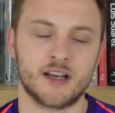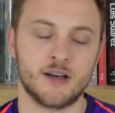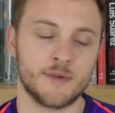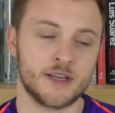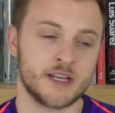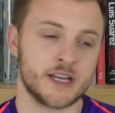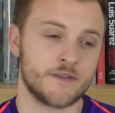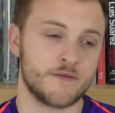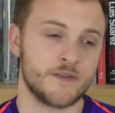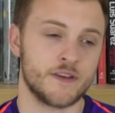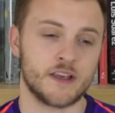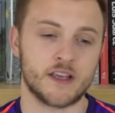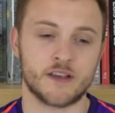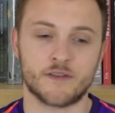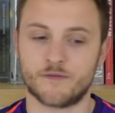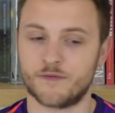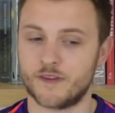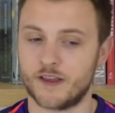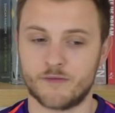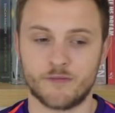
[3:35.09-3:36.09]
I mean, if, it,
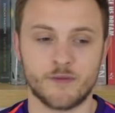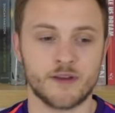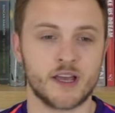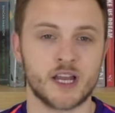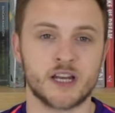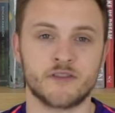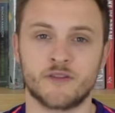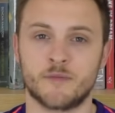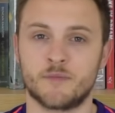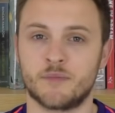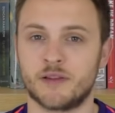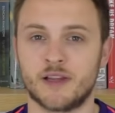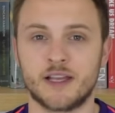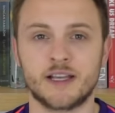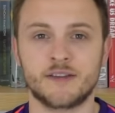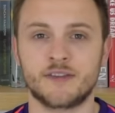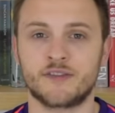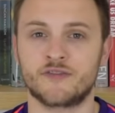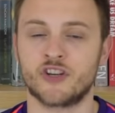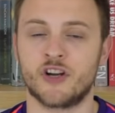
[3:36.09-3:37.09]
if if we're going to
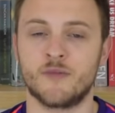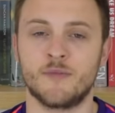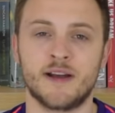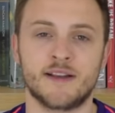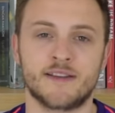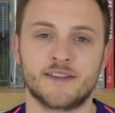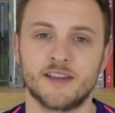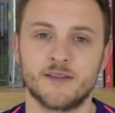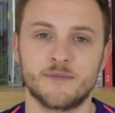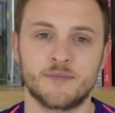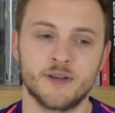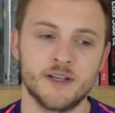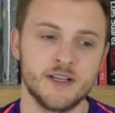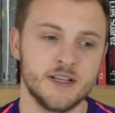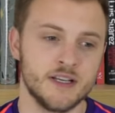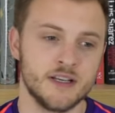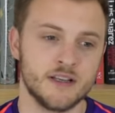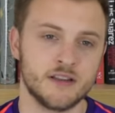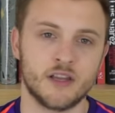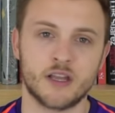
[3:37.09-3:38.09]
replace Joel Matip
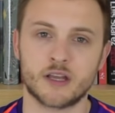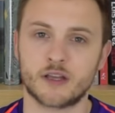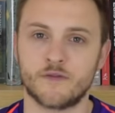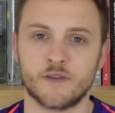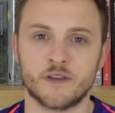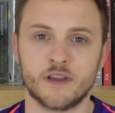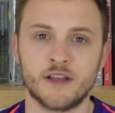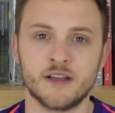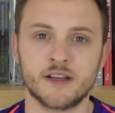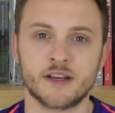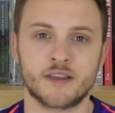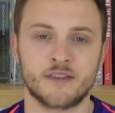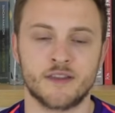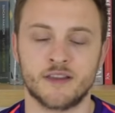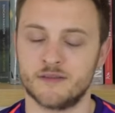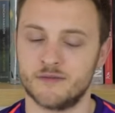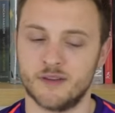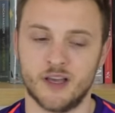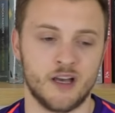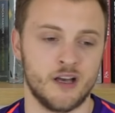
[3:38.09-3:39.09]
like for like,
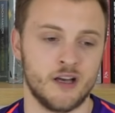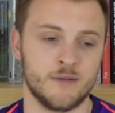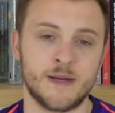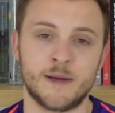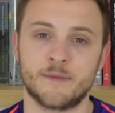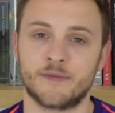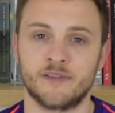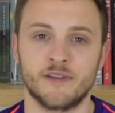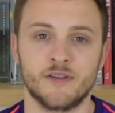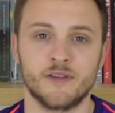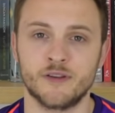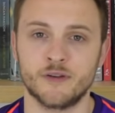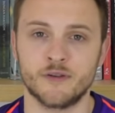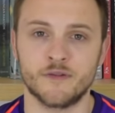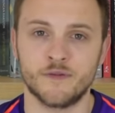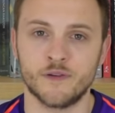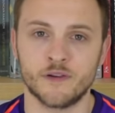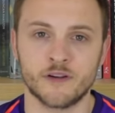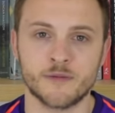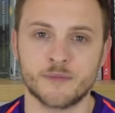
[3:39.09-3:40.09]
then I'm absolutely all
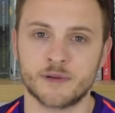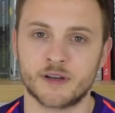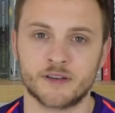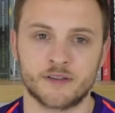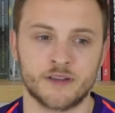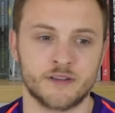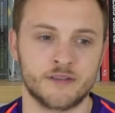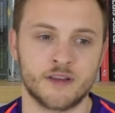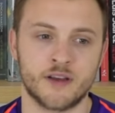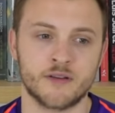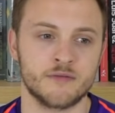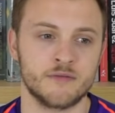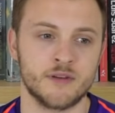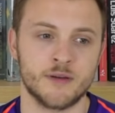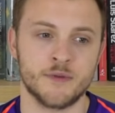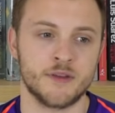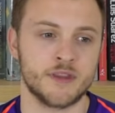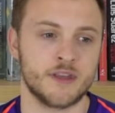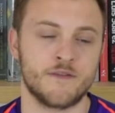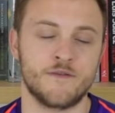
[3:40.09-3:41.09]
for it because I don't.
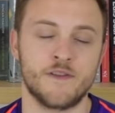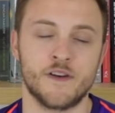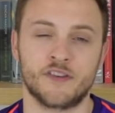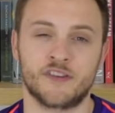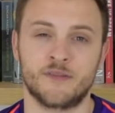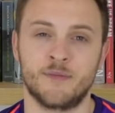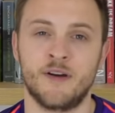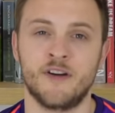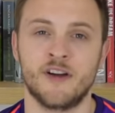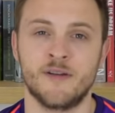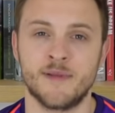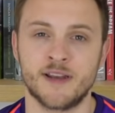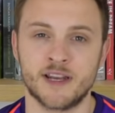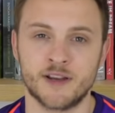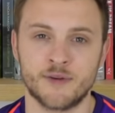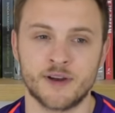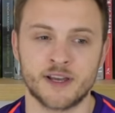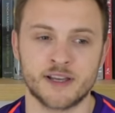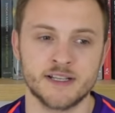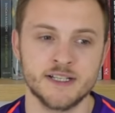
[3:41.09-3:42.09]
I'm not that fussed about him
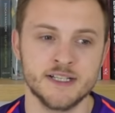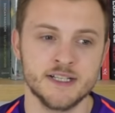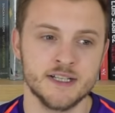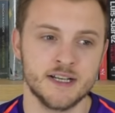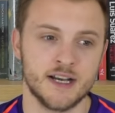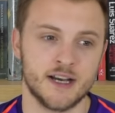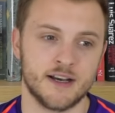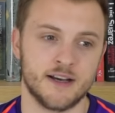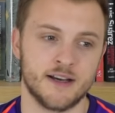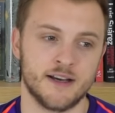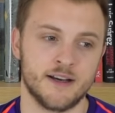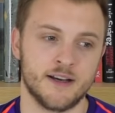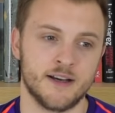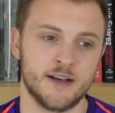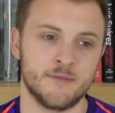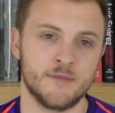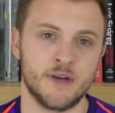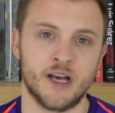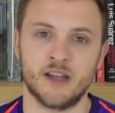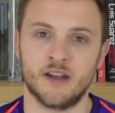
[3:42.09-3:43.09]
anyway,
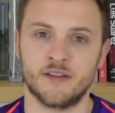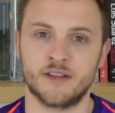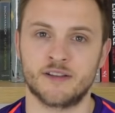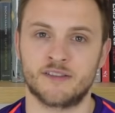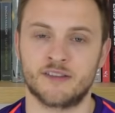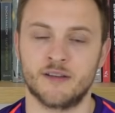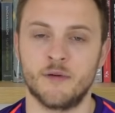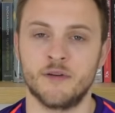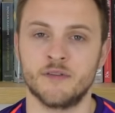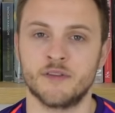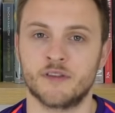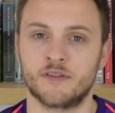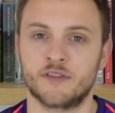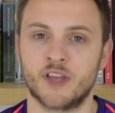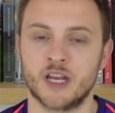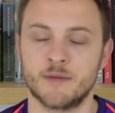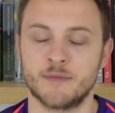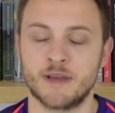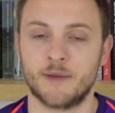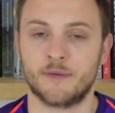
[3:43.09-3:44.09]
um, and I need someone that's
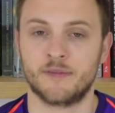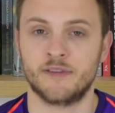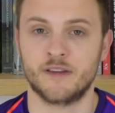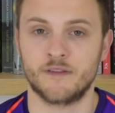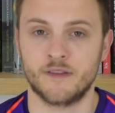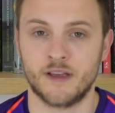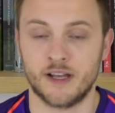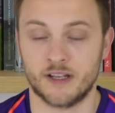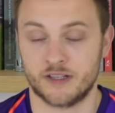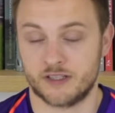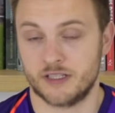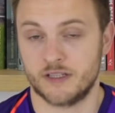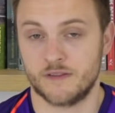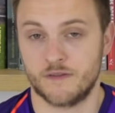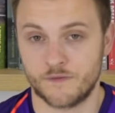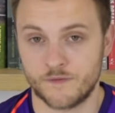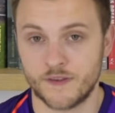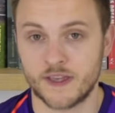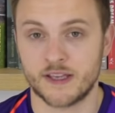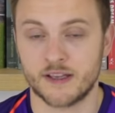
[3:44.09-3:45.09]
going to be actually actually
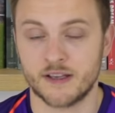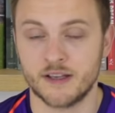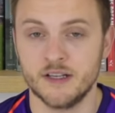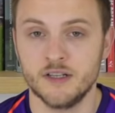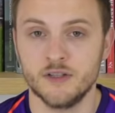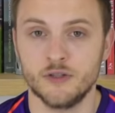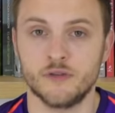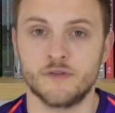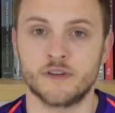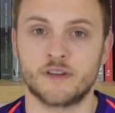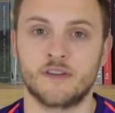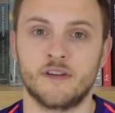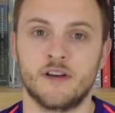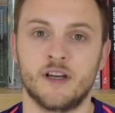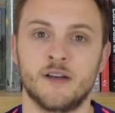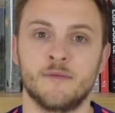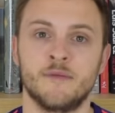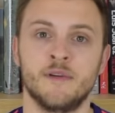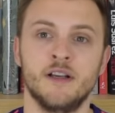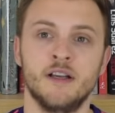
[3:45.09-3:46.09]
fit all the
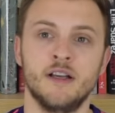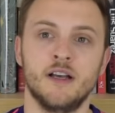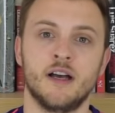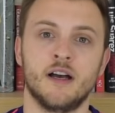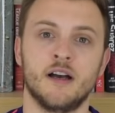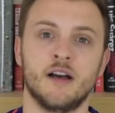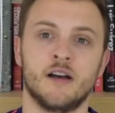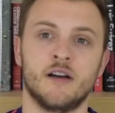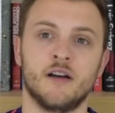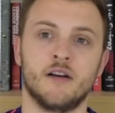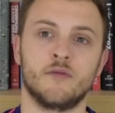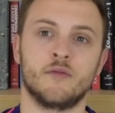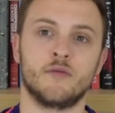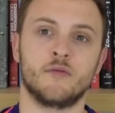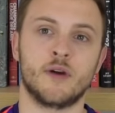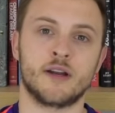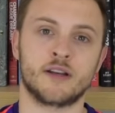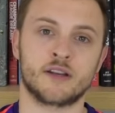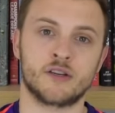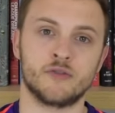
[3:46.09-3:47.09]
time uh,
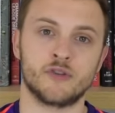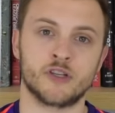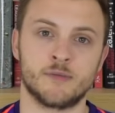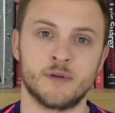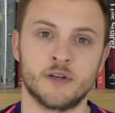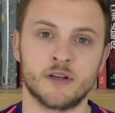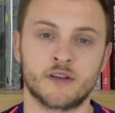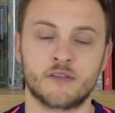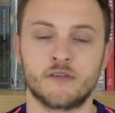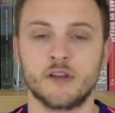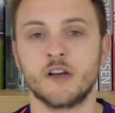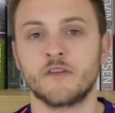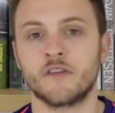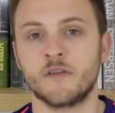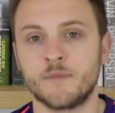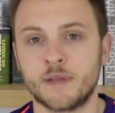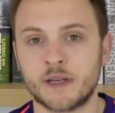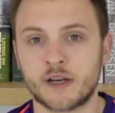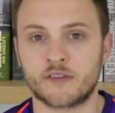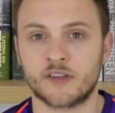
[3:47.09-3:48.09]
when called upon. Because
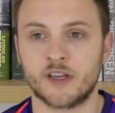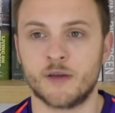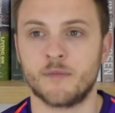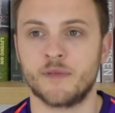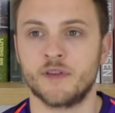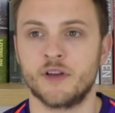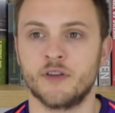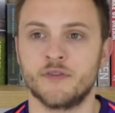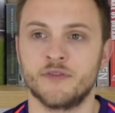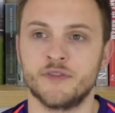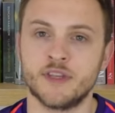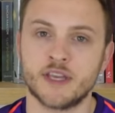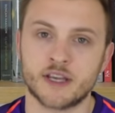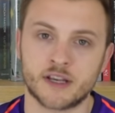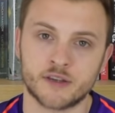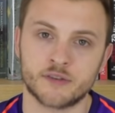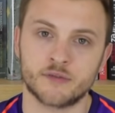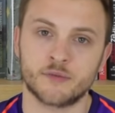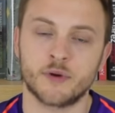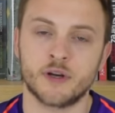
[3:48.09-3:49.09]
Lovren picks up the odd
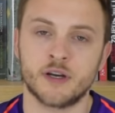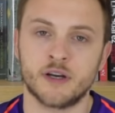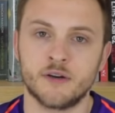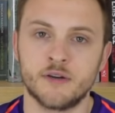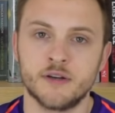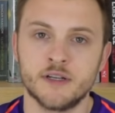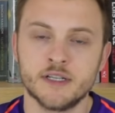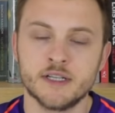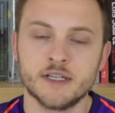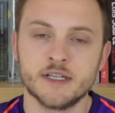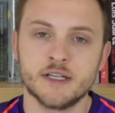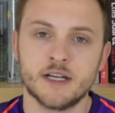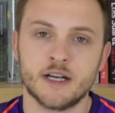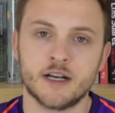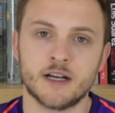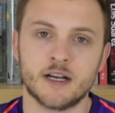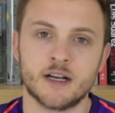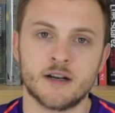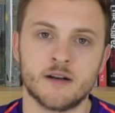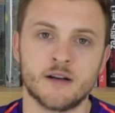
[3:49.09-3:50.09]
nick as well,
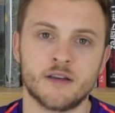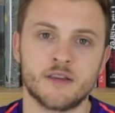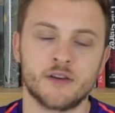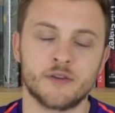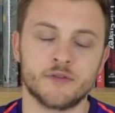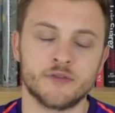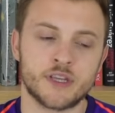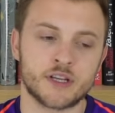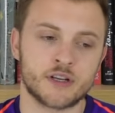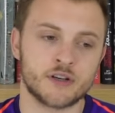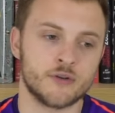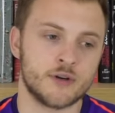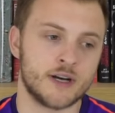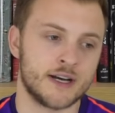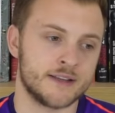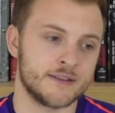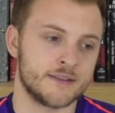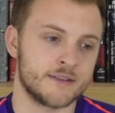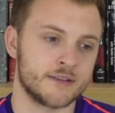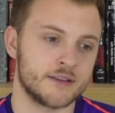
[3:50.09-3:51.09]
uh, the odd niggle,
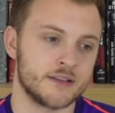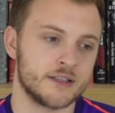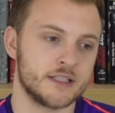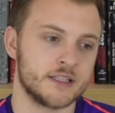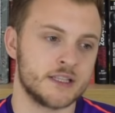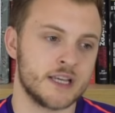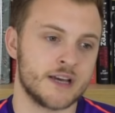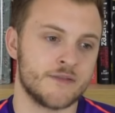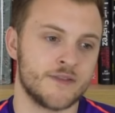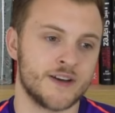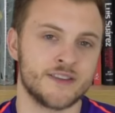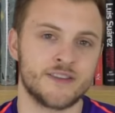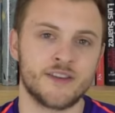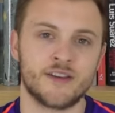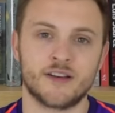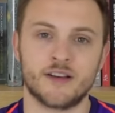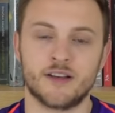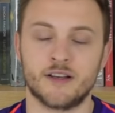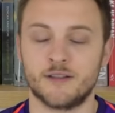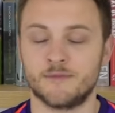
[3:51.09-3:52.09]
and yeah, Van
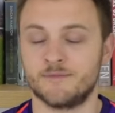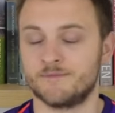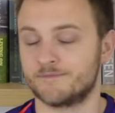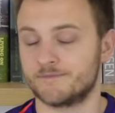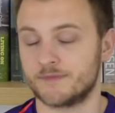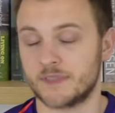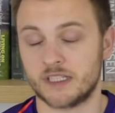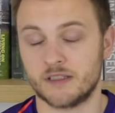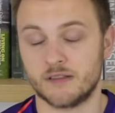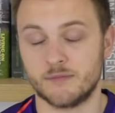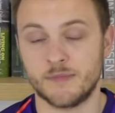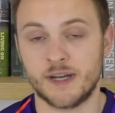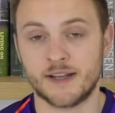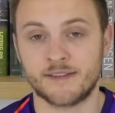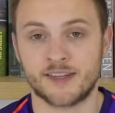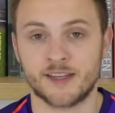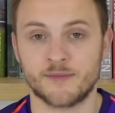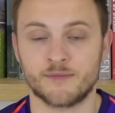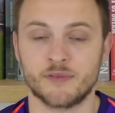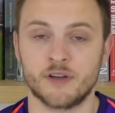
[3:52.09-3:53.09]
Dijk, um,
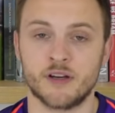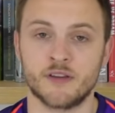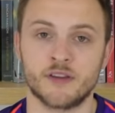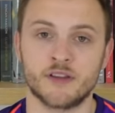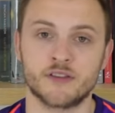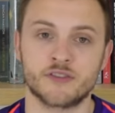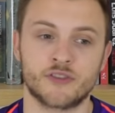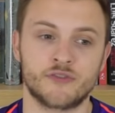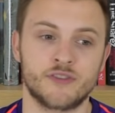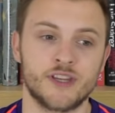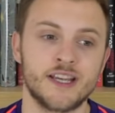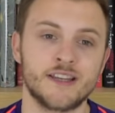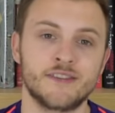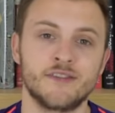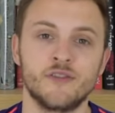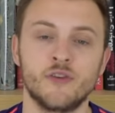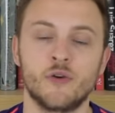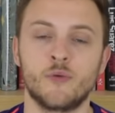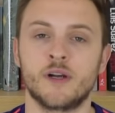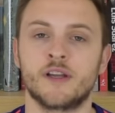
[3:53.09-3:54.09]
Matip rather just
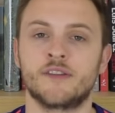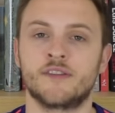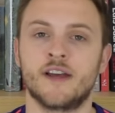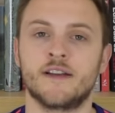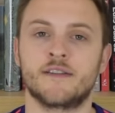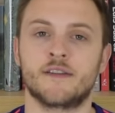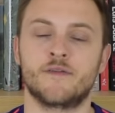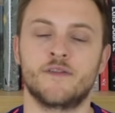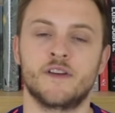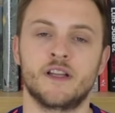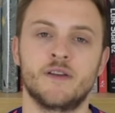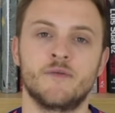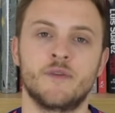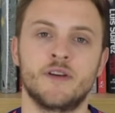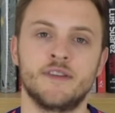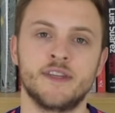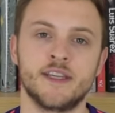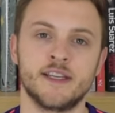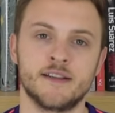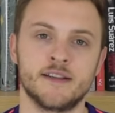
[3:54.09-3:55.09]
isn't always there to fill in
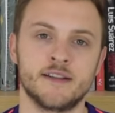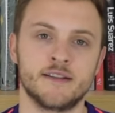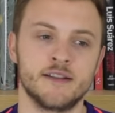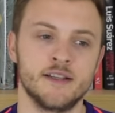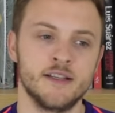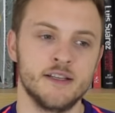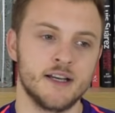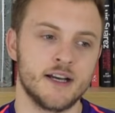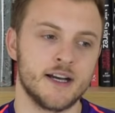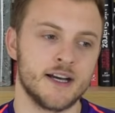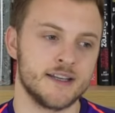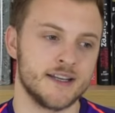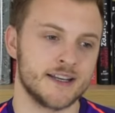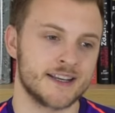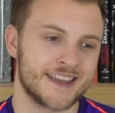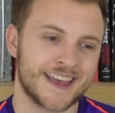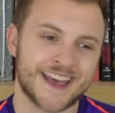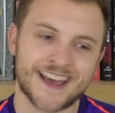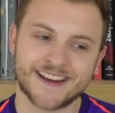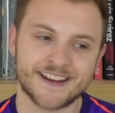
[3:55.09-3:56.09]
when needed and
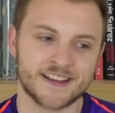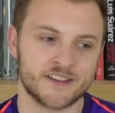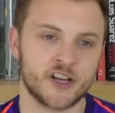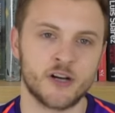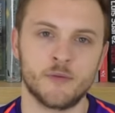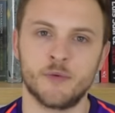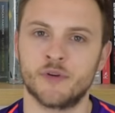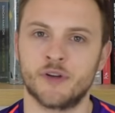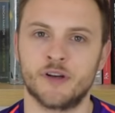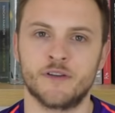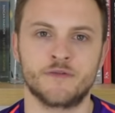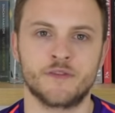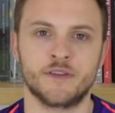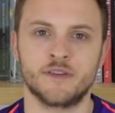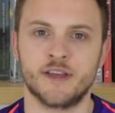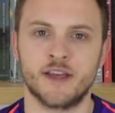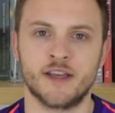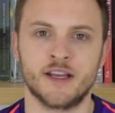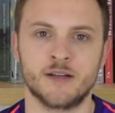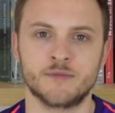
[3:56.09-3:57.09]
again he's hobbled off
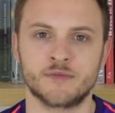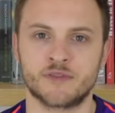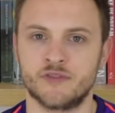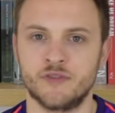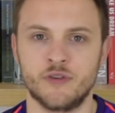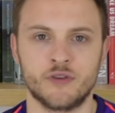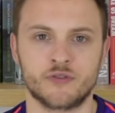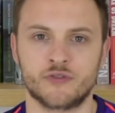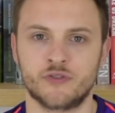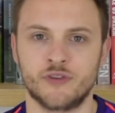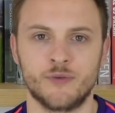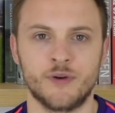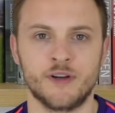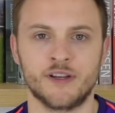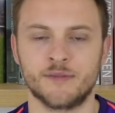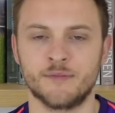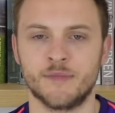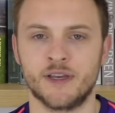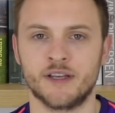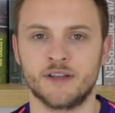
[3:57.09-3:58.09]
today I'm just not sure what
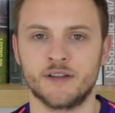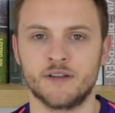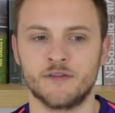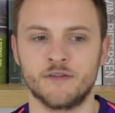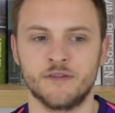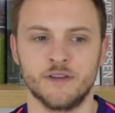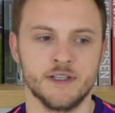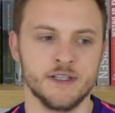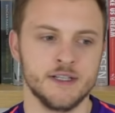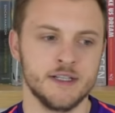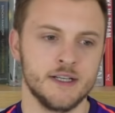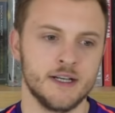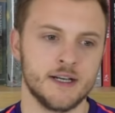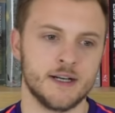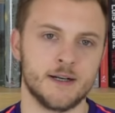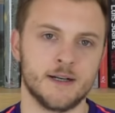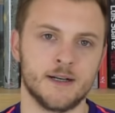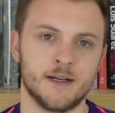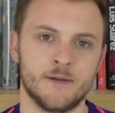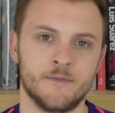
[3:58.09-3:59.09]
he's made of
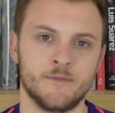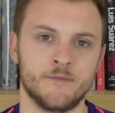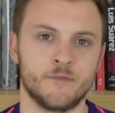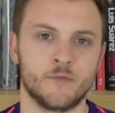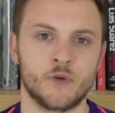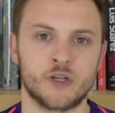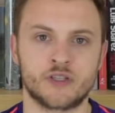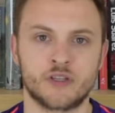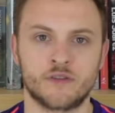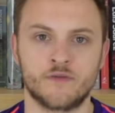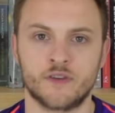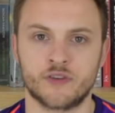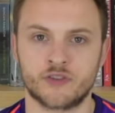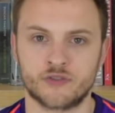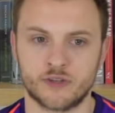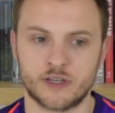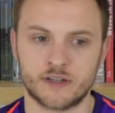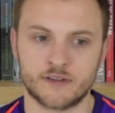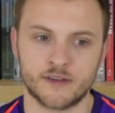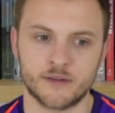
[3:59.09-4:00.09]
um, which is
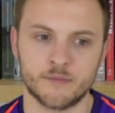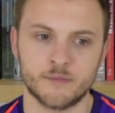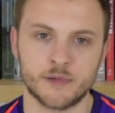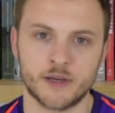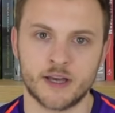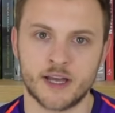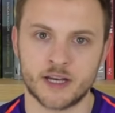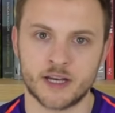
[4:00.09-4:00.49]
frustrating but